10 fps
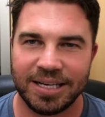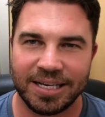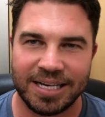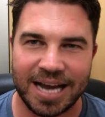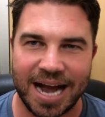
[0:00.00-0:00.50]

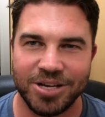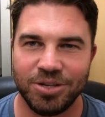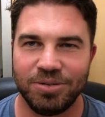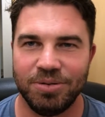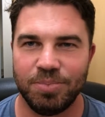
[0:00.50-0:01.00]
guide you
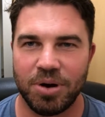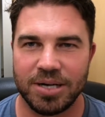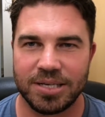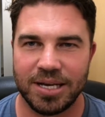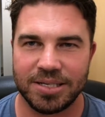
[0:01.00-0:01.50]
through the
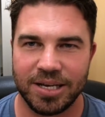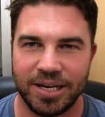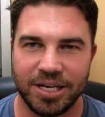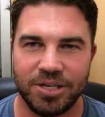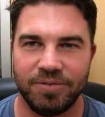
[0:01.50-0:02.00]
process, and
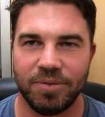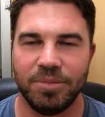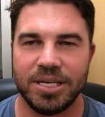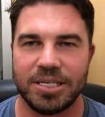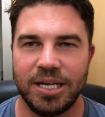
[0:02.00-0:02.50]
get you from
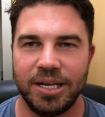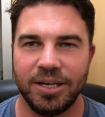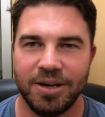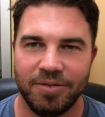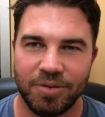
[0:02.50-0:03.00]
listing,
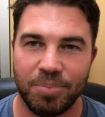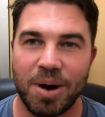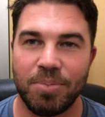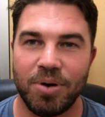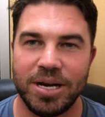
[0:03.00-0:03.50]
from
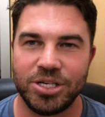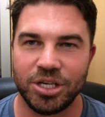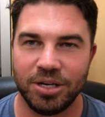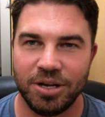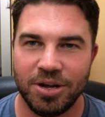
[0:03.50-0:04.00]
preparation,